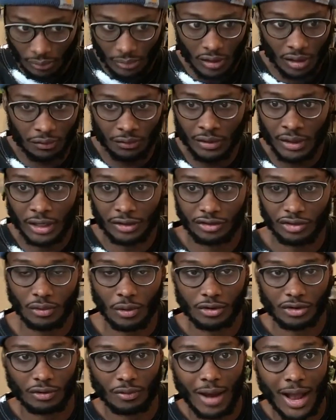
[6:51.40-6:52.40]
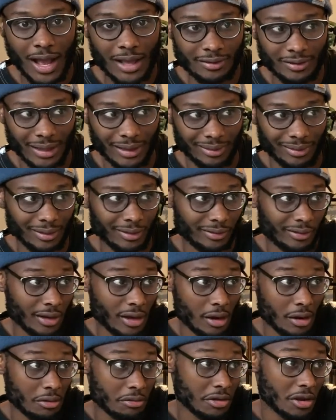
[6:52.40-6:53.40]
If you can get 200 rides like this
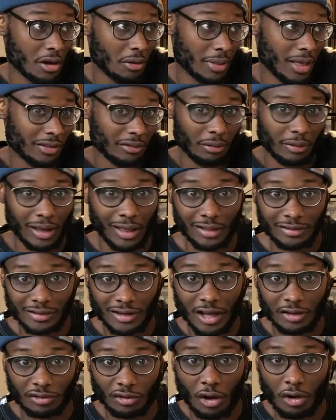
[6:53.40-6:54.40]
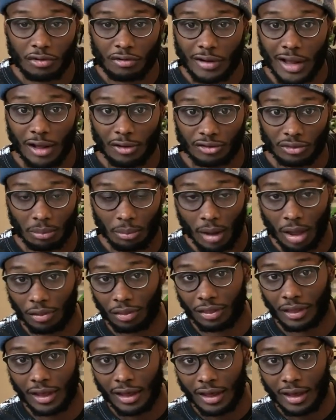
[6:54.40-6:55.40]
here, that's an extra $100 a month.